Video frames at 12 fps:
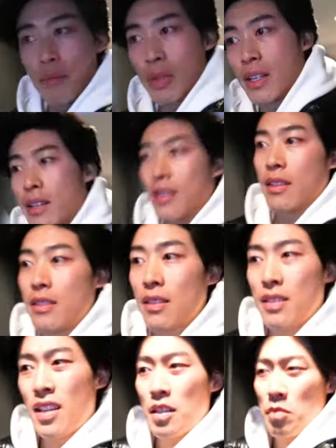because
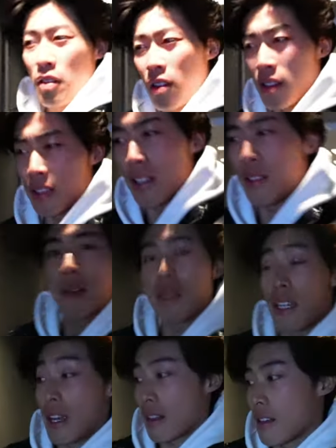it takes me a long time to
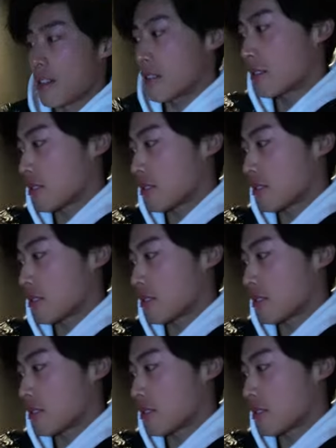get there.